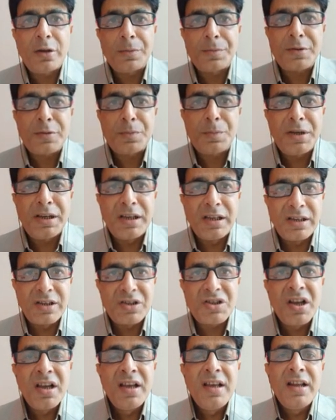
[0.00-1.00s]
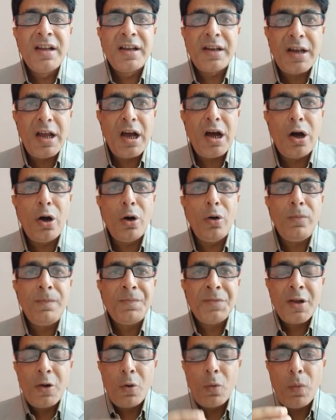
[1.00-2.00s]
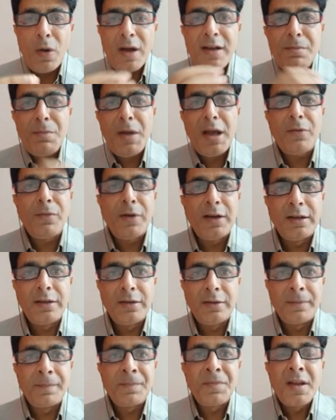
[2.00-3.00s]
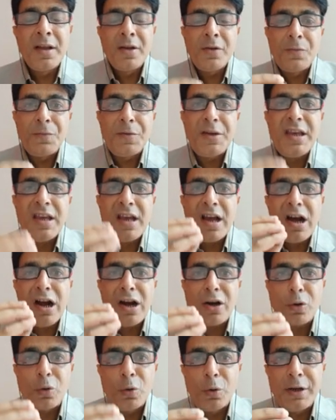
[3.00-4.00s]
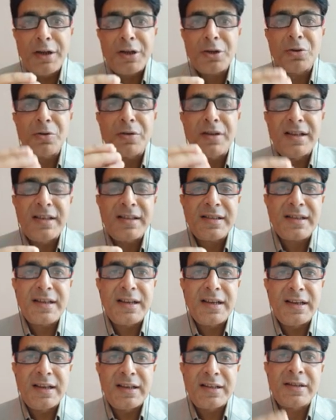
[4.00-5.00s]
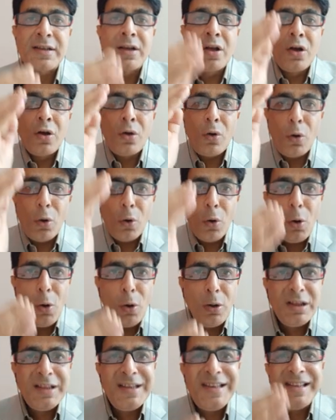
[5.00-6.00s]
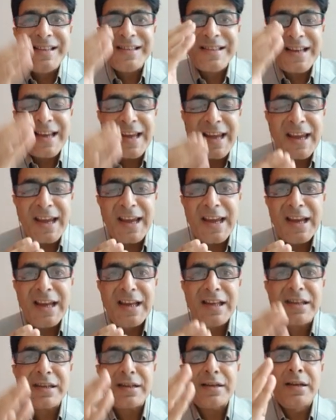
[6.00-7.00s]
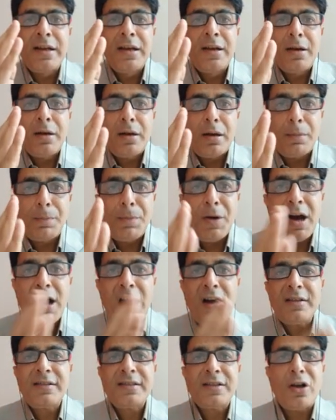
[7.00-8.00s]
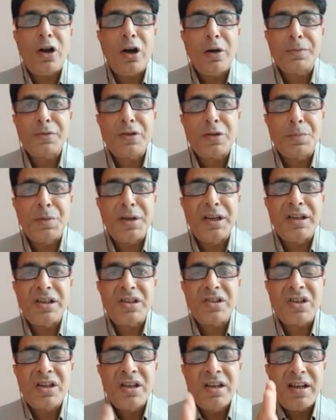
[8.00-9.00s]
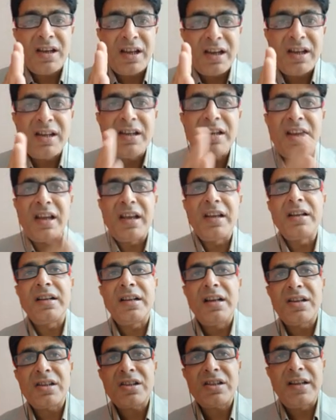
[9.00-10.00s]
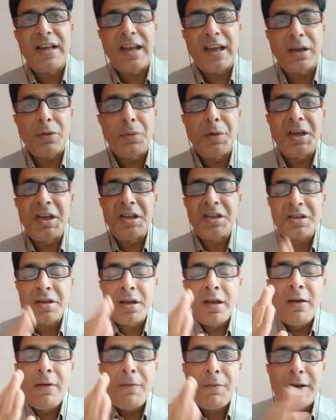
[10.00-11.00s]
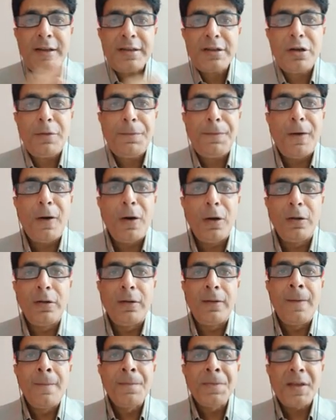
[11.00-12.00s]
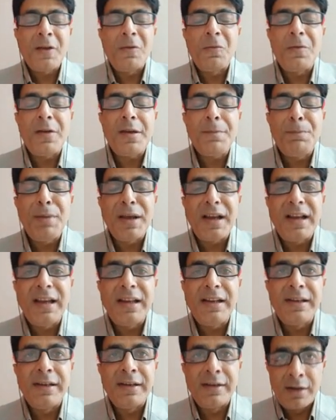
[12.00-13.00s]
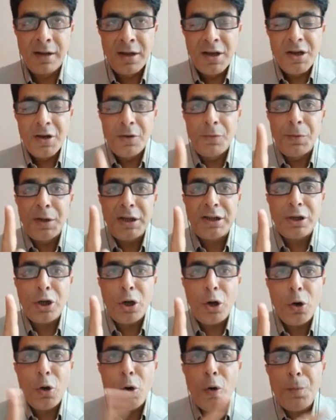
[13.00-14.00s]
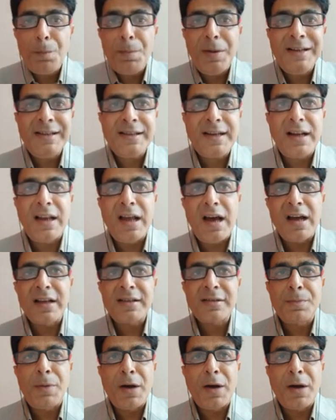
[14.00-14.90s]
of speech. Now one by one we are going to discuss all these 8 parts of speech in English language. First of all, we begin with open class